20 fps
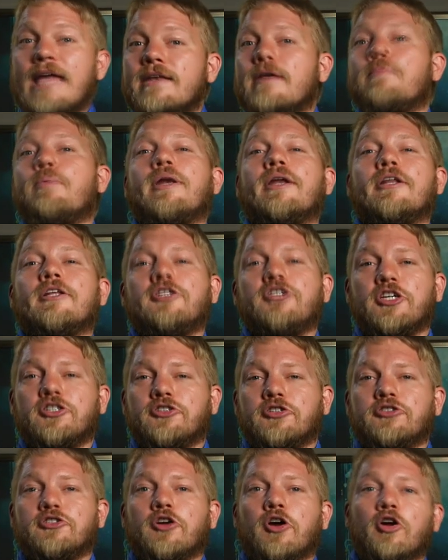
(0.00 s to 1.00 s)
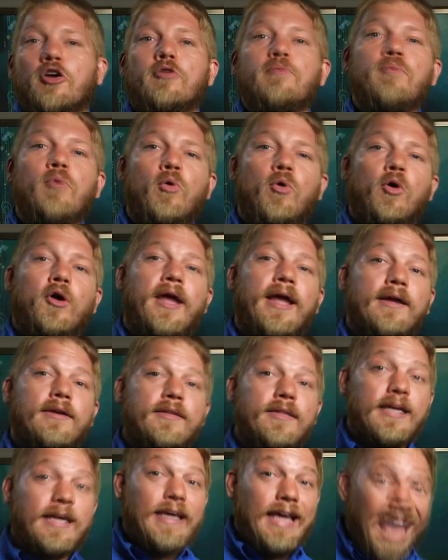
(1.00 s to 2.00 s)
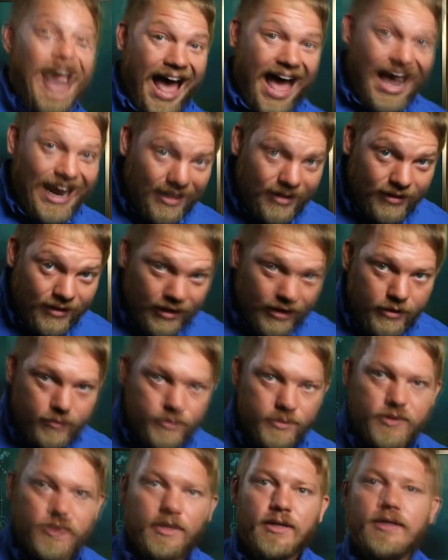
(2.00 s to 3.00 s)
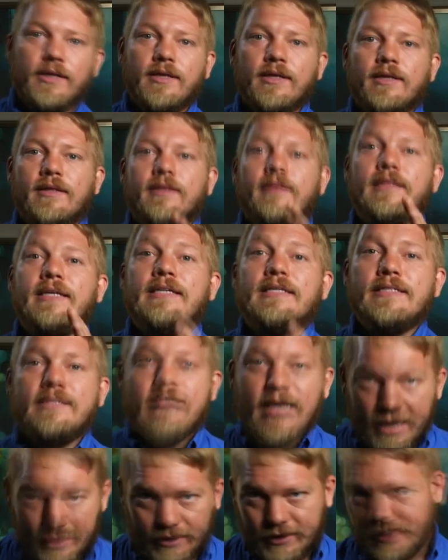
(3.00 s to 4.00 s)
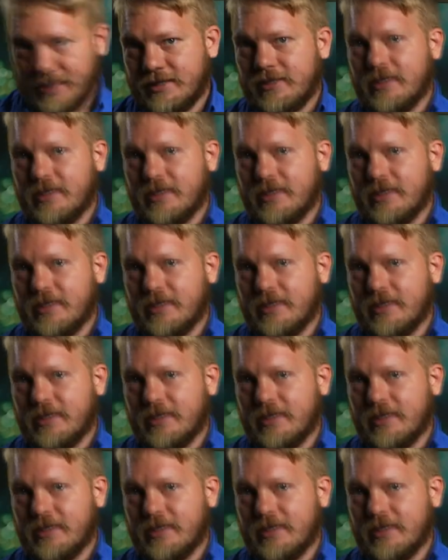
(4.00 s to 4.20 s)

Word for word: independent adjusters earn more handling cat claims than daily